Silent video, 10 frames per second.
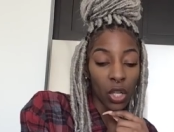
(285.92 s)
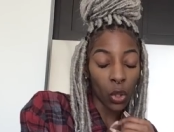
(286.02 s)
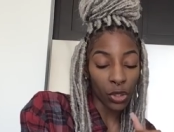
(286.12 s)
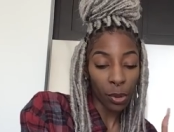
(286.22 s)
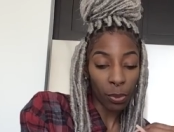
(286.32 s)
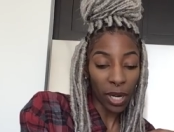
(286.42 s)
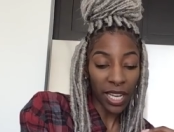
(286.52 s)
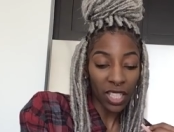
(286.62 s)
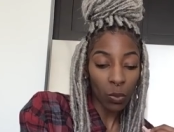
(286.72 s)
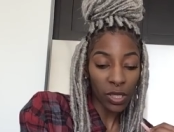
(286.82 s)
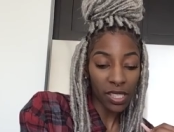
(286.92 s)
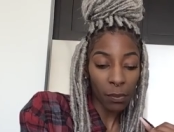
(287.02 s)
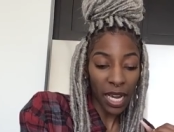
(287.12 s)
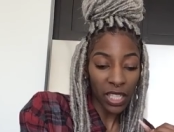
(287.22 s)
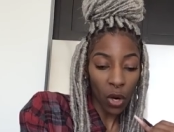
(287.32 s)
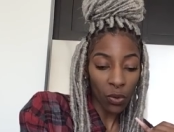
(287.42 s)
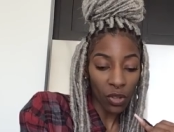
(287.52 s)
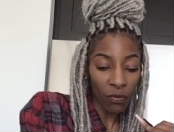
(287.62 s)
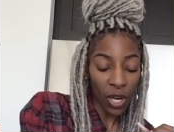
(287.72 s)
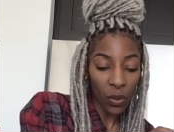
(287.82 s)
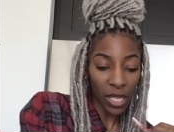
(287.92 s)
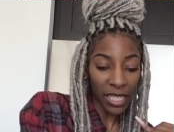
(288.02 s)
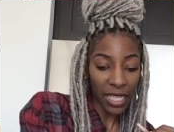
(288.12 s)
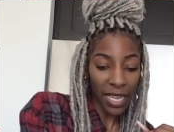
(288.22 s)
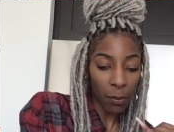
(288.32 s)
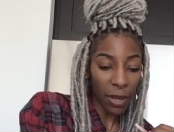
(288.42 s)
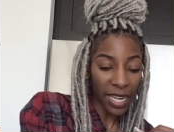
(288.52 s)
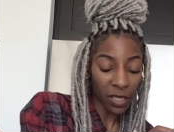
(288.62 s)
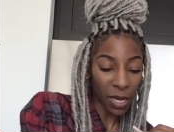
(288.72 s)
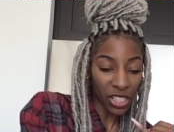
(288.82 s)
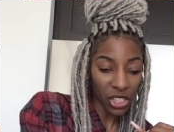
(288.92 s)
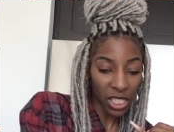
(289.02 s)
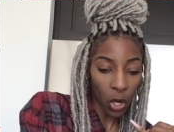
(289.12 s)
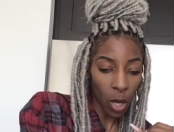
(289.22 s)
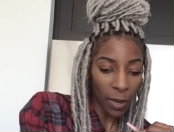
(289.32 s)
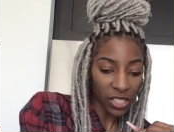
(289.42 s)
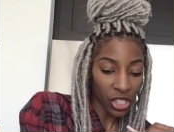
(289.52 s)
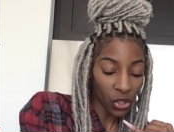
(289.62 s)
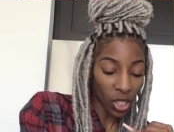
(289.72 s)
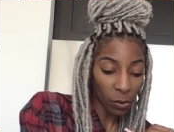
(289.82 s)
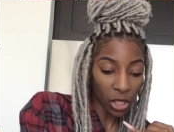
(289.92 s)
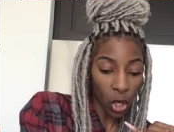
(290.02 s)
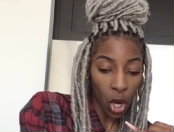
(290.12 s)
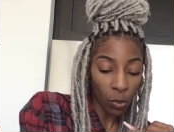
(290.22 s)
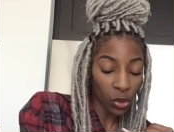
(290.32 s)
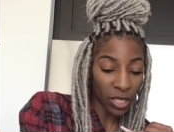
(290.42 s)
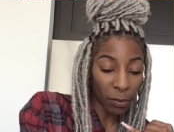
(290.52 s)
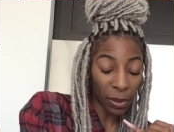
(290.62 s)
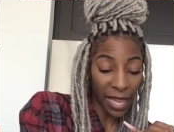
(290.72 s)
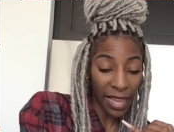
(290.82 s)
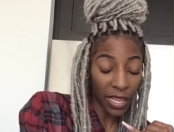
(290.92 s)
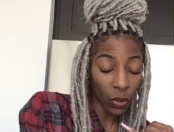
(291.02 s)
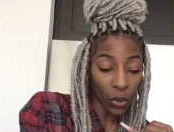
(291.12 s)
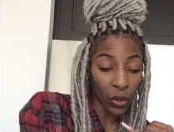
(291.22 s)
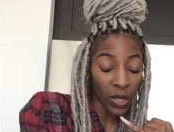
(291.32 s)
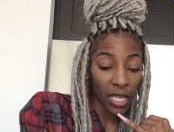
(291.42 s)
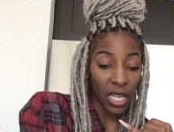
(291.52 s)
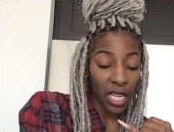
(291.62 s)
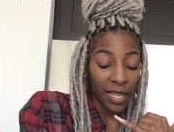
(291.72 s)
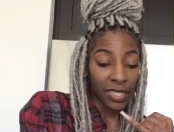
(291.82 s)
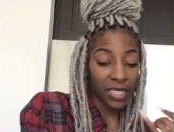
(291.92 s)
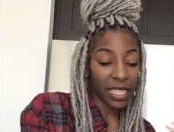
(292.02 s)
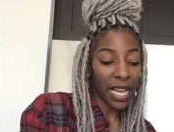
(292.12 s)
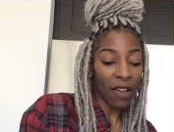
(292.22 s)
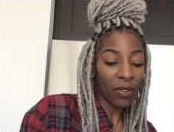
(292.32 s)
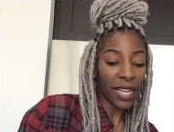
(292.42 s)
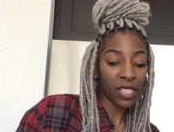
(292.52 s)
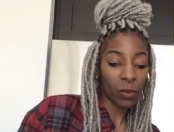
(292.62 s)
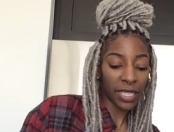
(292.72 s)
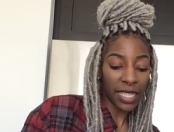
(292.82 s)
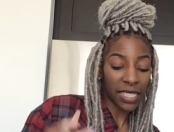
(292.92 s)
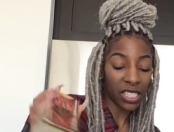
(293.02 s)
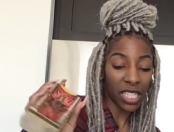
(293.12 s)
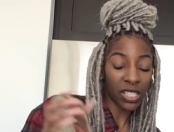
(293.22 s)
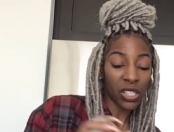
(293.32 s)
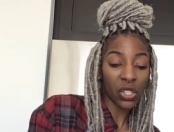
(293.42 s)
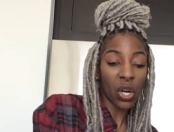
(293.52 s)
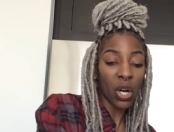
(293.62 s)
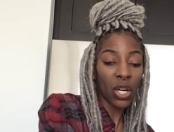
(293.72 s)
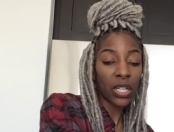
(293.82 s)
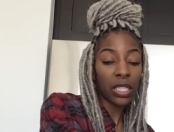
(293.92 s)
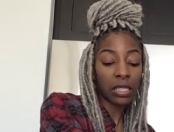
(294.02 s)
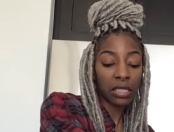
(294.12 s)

or you're breaking up with somebody over the phone, like, yeah, I packed my shit, all my shit's gonna be gone when you get back, or yeah, I feel like some, yeah, justice card.